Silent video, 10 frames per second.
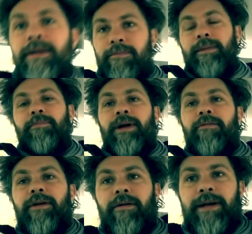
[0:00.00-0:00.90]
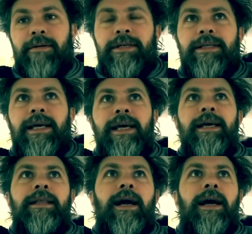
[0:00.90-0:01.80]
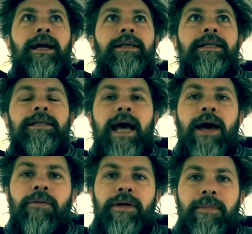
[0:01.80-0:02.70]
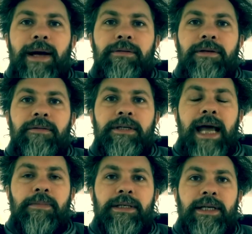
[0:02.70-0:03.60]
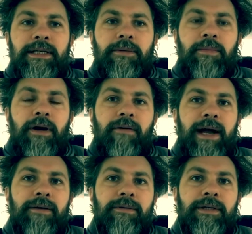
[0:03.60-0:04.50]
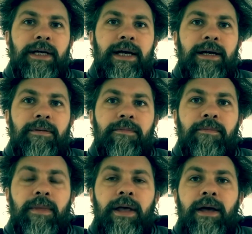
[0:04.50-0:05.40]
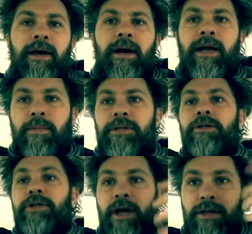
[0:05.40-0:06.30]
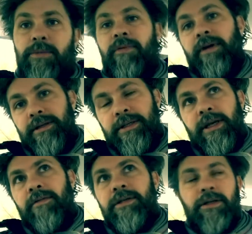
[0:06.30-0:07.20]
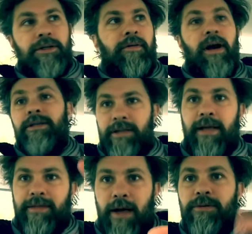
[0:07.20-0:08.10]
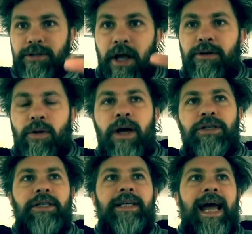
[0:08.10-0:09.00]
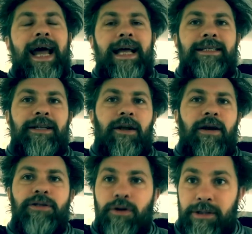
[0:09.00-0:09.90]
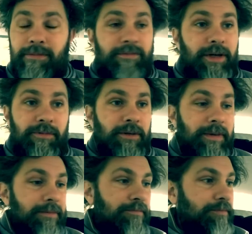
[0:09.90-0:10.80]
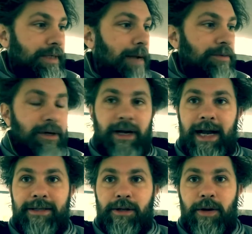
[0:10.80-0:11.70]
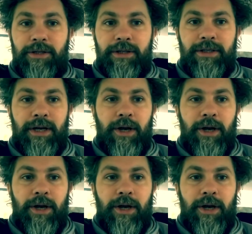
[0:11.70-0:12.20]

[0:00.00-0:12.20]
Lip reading: I'm covering it off now is because I guess there's a healthy amount of scepticism around a company such as ours that provides a service such as ours. That those questions get asked a lot. It's good to be sceptical and ask the questions.